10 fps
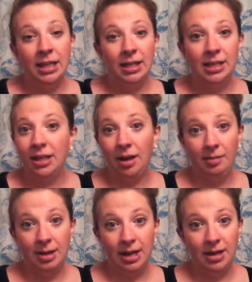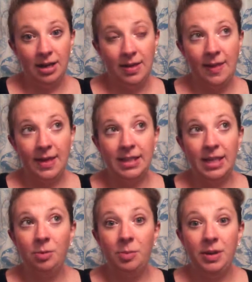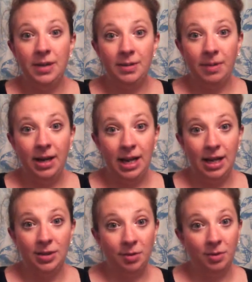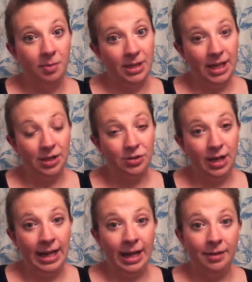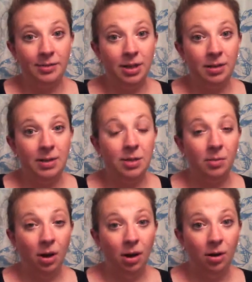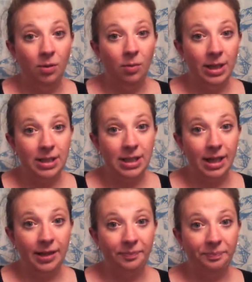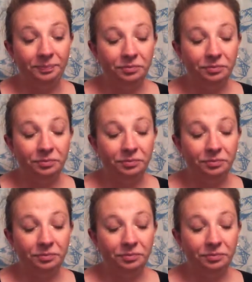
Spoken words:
It didn't come in. Then they said it would be this Monday, so it would have been yesterday. Now it's going to be tomorrow, Wednesday.